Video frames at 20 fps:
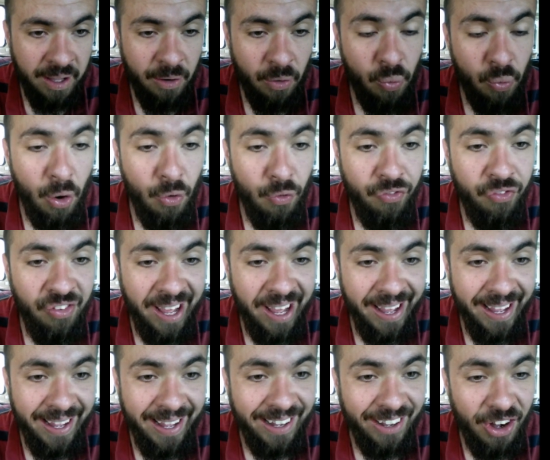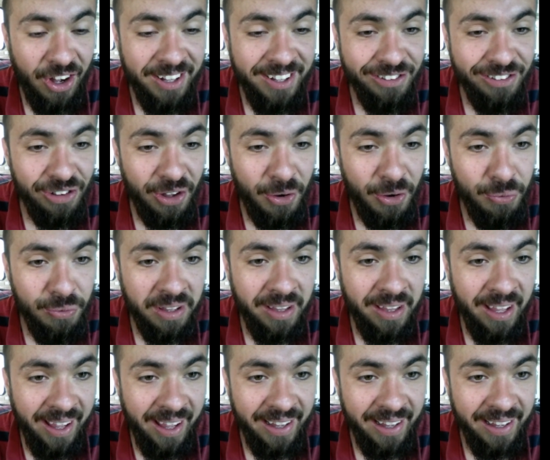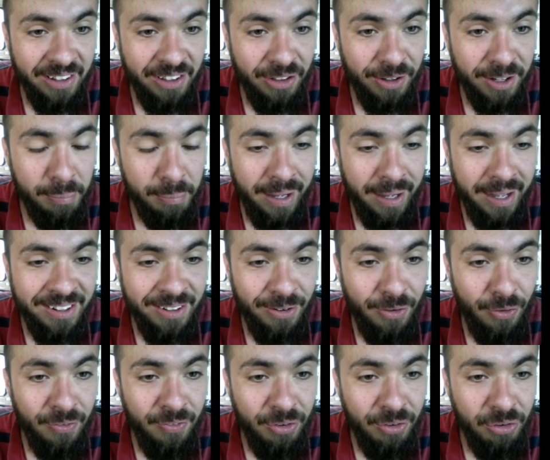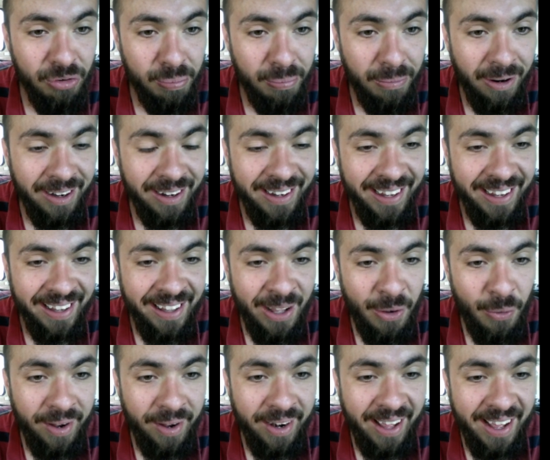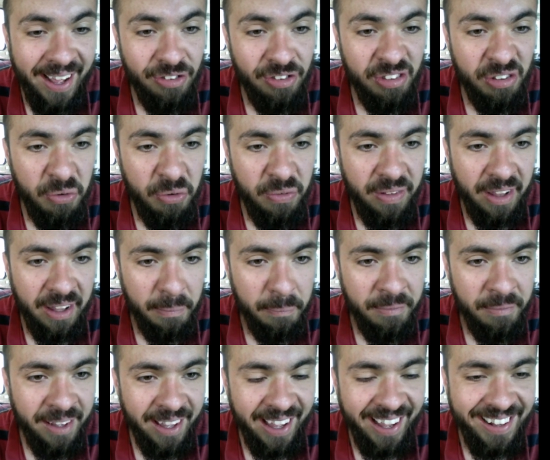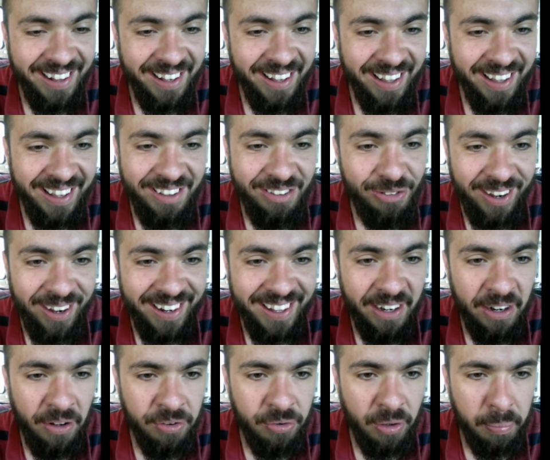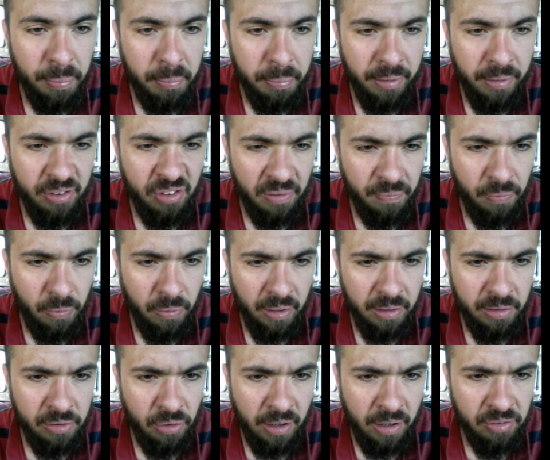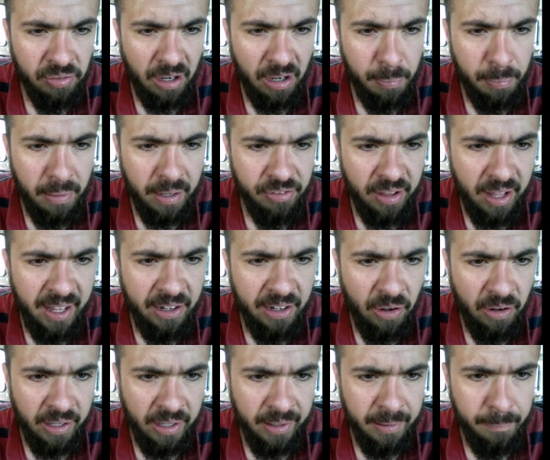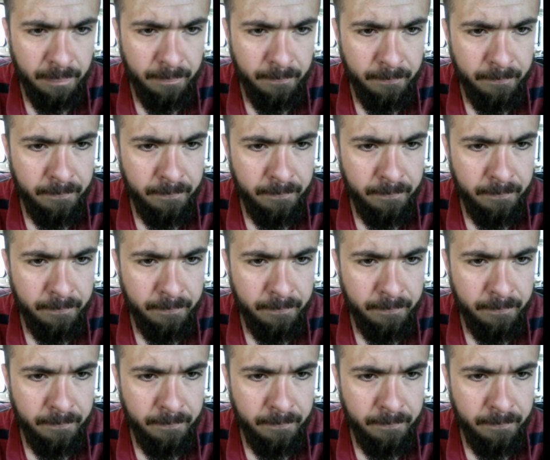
Wrote "fag" on his own cake. Took it back to Whole Foods Market. Went ahead, sued them, and he's trying to get all sort of publicity for it. He's trying to say everybody's hating on him.